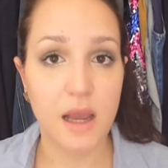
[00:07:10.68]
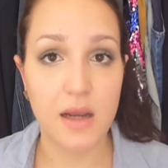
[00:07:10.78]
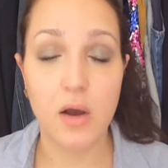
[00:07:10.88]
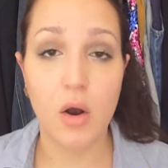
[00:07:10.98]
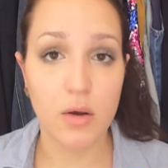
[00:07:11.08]

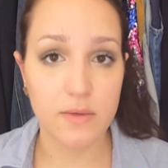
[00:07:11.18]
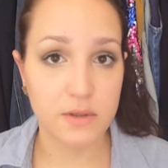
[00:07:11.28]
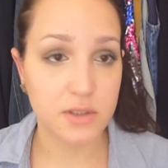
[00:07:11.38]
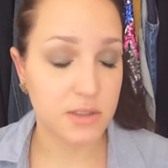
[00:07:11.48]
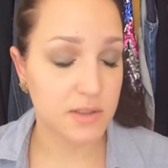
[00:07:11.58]
that
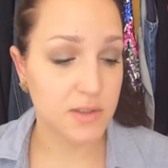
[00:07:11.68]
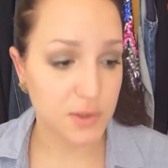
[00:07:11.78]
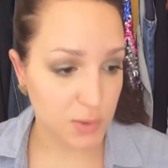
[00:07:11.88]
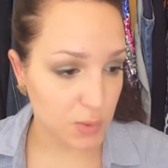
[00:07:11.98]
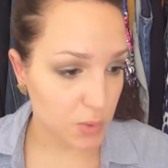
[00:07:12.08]
others
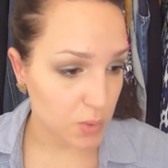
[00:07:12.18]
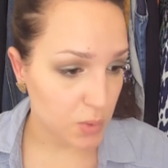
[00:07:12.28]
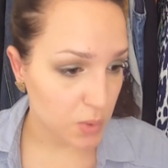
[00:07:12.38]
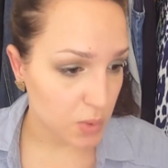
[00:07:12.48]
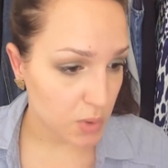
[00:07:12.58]
do
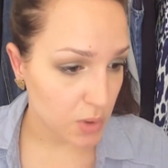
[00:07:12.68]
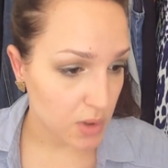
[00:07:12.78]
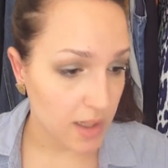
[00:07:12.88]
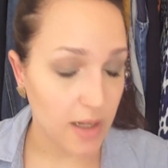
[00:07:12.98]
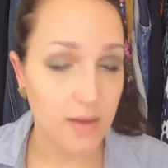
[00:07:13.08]

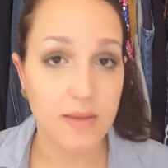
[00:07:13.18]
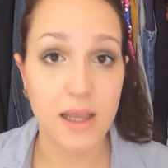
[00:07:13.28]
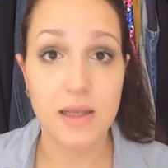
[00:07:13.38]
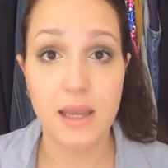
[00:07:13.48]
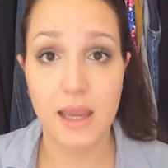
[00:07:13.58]

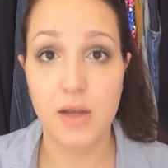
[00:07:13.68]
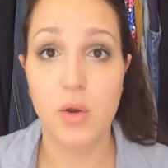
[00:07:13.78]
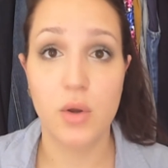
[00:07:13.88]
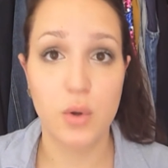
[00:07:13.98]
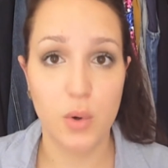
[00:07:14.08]
that can
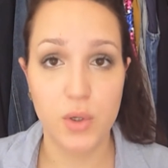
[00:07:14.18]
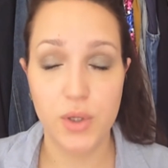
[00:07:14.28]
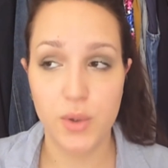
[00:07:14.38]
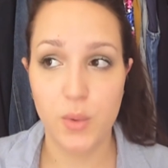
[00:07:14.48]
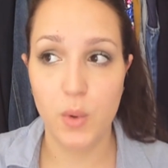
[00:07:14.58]
annoy
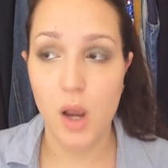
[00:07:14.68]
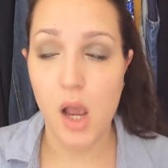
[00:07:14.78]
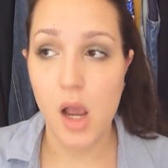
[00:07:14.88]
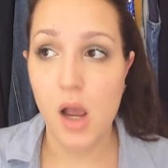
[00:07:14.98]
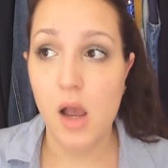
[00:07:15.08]
you?
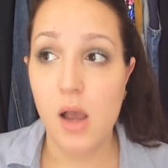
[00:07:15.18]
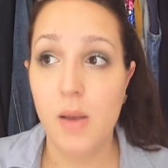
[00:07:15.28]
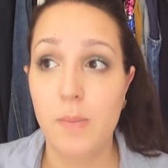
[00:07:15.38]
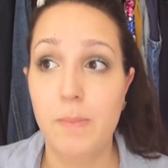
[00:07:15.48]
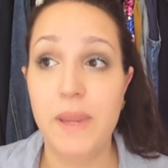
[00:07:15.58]

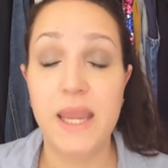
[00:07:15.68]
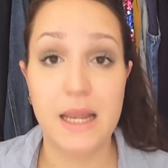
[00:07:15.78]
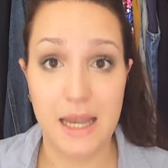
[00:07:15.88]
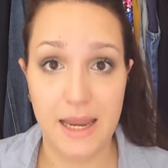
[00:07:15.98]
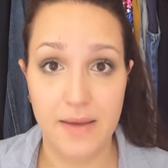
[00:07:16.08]

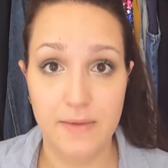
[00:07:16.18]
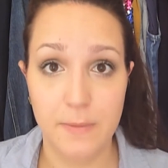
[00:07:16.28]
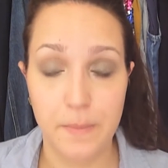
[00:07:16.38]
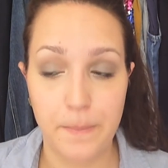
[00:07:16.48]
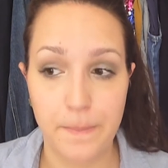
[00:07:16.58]
Being
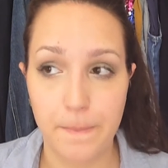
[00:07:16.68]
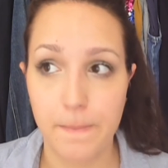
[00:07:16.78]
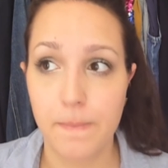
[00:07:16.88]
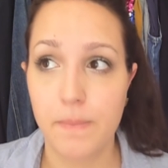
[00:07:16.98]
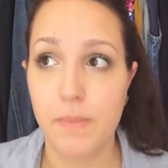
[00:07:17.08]
late,
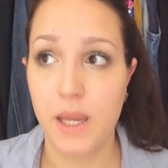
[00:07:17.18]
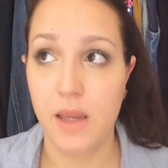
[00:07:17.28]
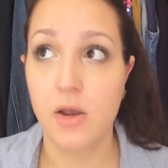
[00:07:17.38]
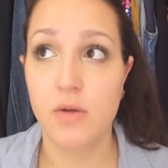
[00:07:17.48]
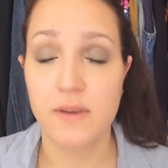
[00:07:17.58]

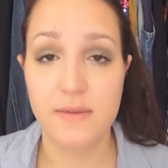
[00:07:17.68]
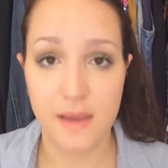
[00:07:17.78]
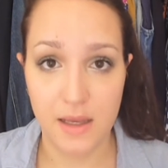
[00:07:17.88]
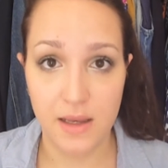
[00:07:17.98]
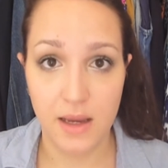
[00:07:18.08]
being
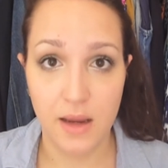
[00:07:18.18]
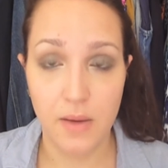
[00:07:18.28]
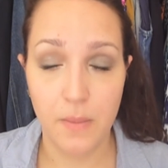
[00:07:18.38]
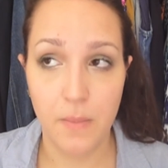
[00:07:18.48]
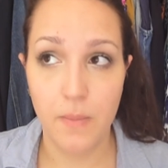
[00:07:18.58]

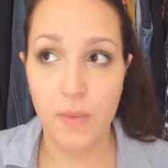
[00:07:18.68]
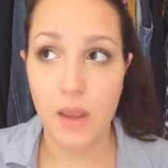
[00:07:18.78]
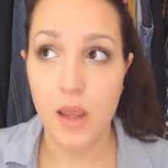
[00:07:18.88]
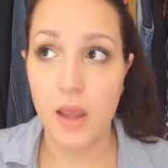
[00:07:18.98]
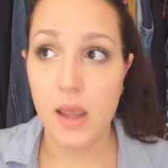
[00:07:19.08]
condescending,
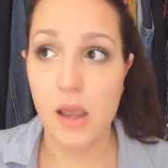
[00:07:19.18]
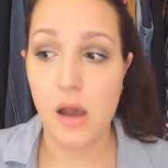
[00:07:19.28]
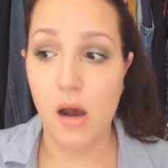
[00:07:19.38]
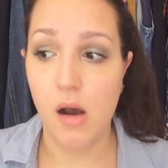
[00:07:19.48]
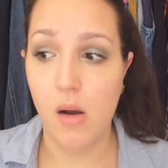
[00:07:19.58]

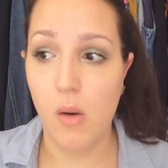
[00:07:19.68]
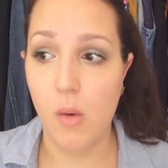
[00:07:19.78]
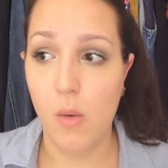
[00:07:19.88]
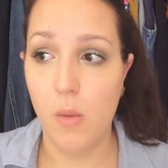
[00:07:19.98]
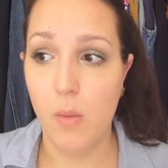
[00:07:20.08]

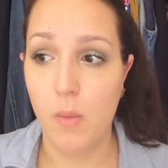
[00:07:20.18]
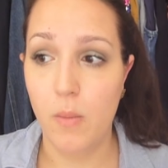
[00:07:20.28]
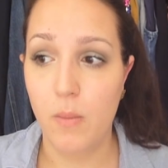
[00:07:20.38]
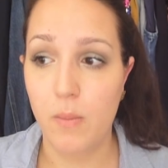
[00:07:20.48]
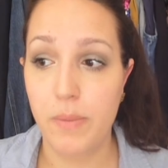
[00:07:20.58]

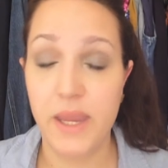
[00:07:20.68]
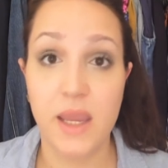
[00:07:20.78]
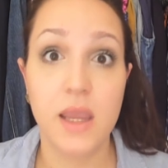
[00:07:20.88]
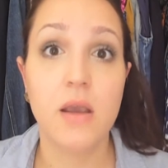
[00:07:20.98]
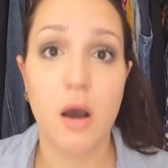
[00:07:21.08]

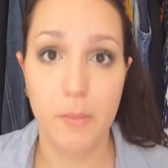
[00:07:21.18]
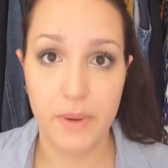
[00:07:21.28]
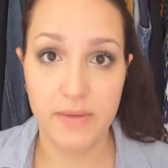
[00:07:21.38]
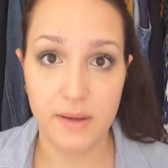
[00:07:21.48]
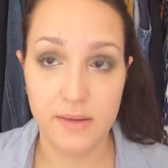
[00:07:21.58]
being
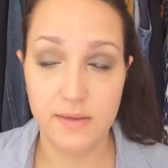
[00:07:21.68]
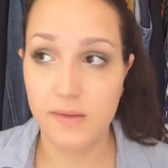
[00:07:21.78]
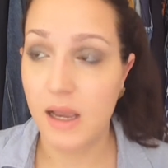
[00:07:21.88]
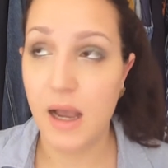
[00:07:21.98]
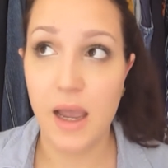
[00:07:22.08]

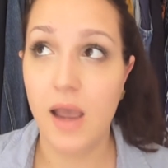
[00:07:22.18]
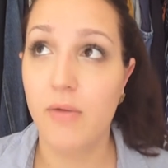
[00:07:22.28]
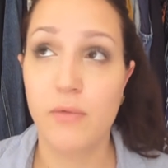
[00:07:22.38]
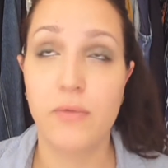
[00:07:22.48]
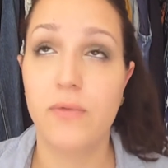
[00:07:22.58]
incompetent. I
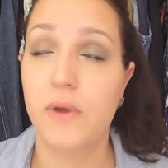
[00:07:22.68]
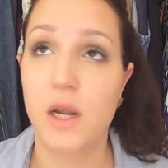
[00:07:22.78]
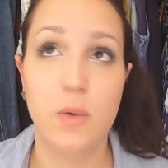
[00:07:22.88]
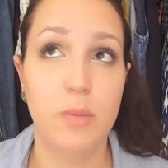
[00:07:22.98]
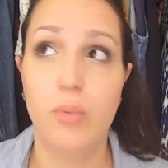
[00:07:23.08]
have
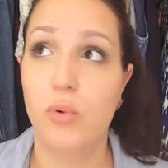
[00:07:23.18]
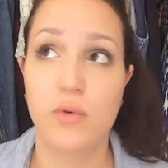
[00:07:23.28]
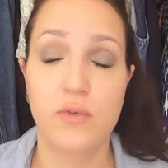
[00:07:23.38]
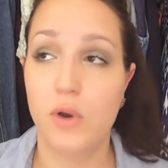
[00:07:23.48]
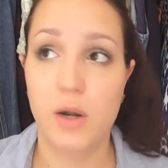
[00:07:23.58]
very
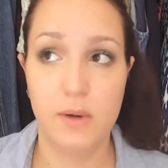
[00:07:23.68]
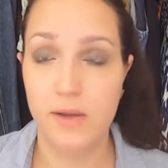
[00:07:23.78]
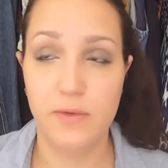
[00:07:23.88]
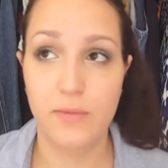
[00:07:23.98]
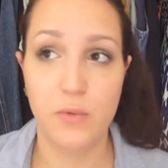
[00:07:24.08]
poor
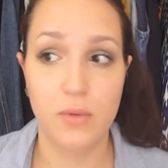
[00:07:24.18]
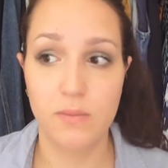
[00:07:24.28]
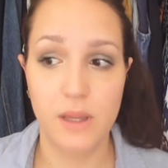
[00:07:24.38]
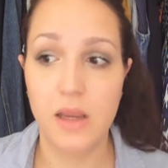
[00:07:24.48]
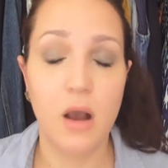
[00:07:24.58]
tolerance for
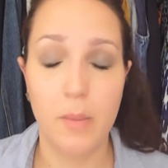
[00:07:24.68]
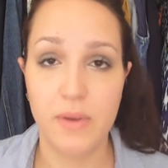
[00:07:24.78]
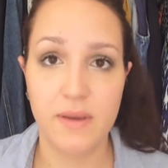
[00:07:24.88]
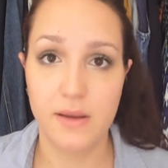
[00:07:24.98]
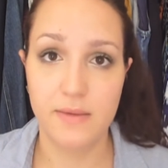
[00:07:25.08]

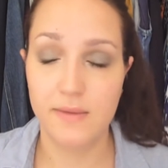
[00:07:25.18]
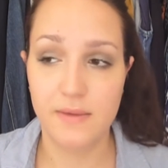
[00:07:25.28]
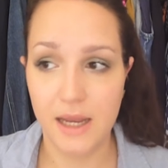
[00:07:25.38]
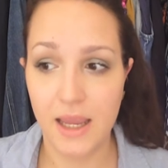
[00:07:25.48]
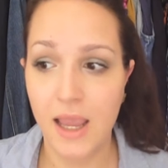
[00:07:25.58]

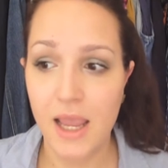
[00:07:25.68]
incompetence. Like,